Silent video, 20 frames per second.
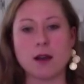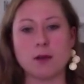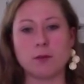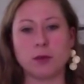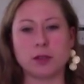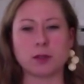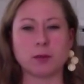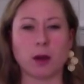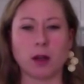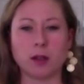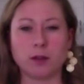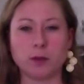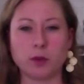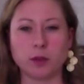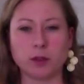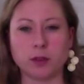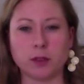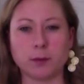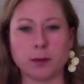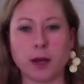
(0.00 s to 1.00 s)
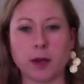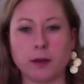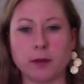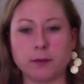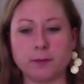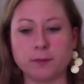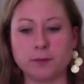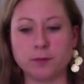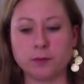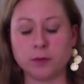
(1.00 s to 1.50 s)
with some olive oil on the
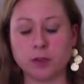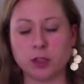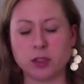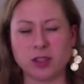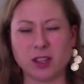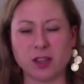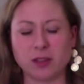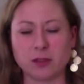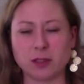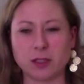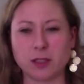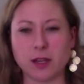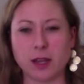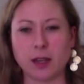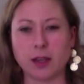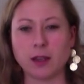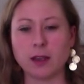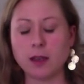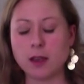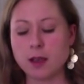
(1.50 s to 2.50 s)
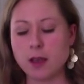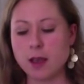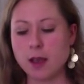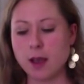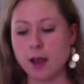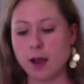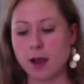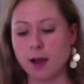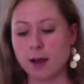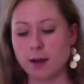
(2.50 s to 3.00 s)
bottom just so they don't stick,
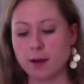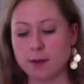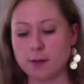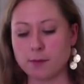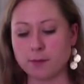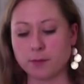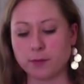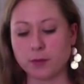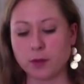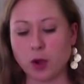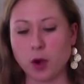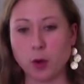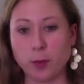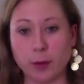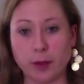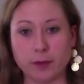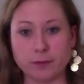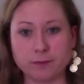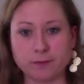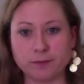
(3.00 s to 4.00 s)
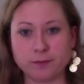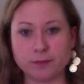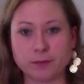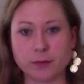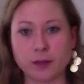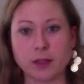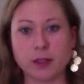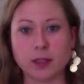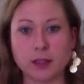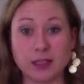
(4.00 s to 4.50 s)
open,
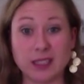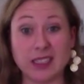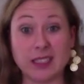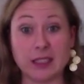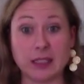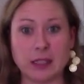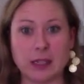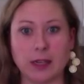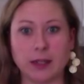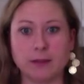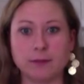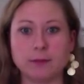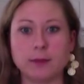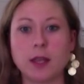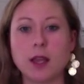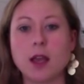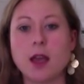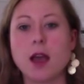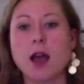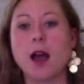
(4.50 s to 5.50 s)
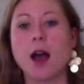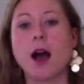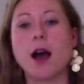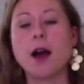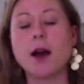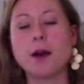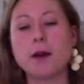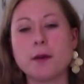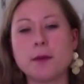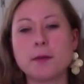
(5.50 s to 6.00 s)
de-seeded.
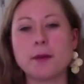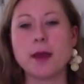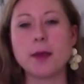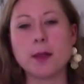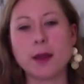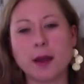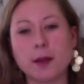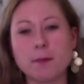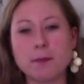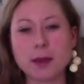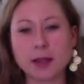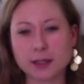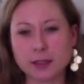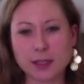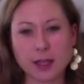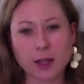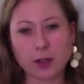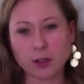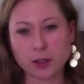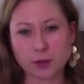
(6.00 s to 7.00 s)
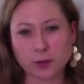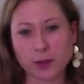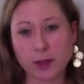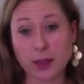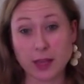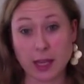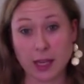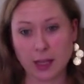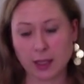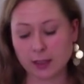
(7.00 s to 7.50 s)
And then I mix together
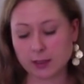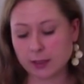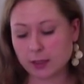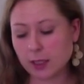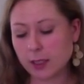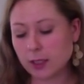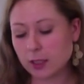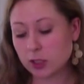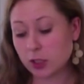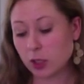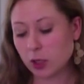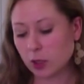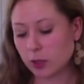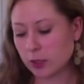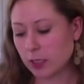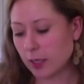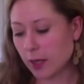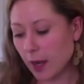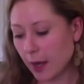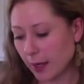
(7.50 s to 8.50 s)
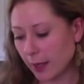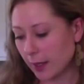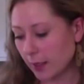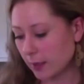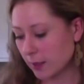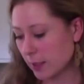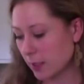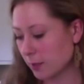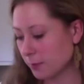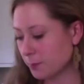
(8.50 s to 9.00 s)
different things. So
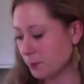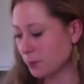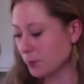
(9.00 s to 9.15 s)
tonight